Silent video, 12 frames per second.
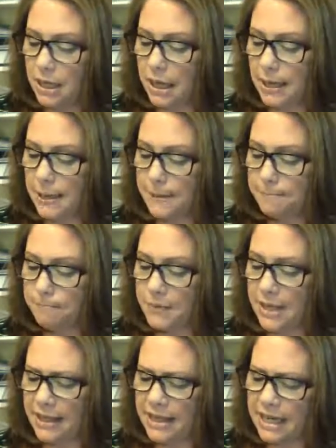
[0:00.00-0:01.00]
And
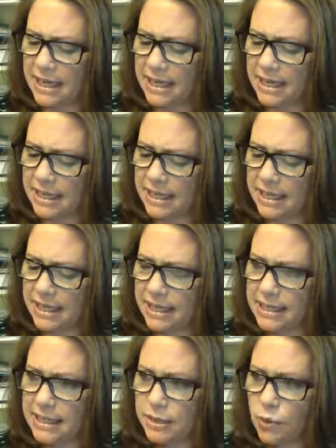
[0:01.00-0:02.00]
then,
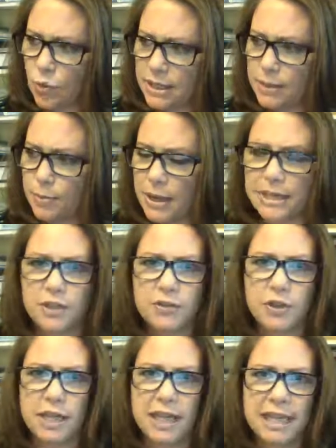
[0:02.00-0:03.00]
is it what's best
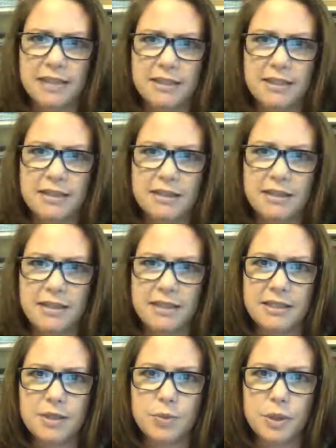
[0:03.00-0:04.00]
for kids? Is
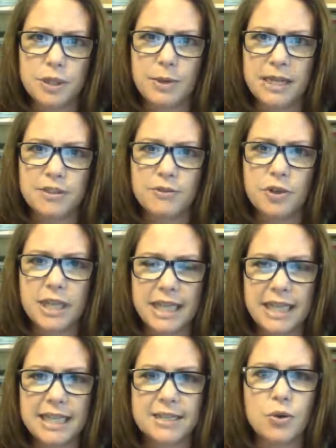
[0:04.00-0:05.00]
this what's best for
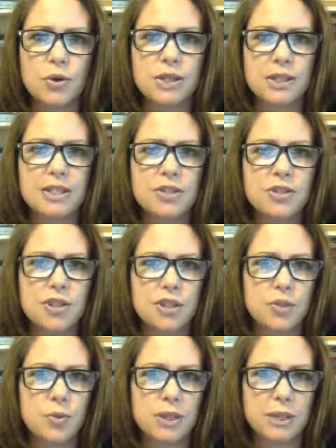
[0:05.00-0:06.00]
kids, or is this
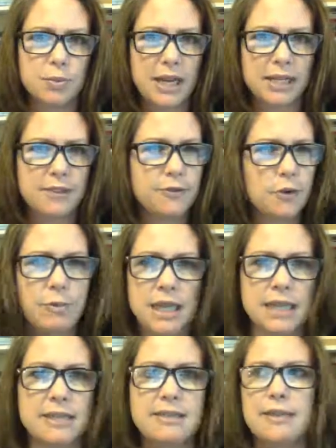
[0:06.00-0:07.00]
just what's best for
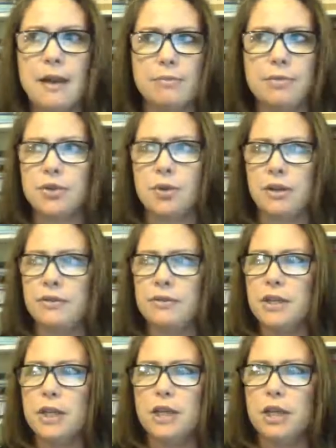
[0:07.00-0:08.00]
meeting some sort of
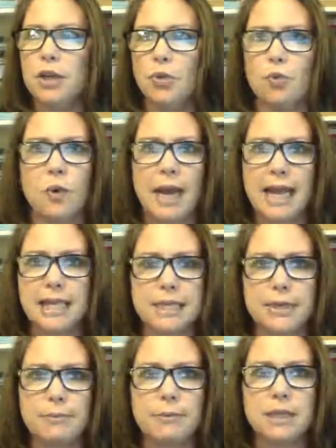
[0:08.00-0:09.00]

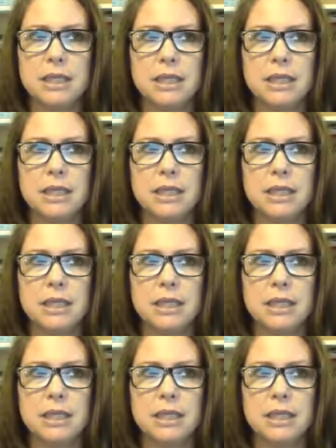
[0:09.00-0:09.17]
random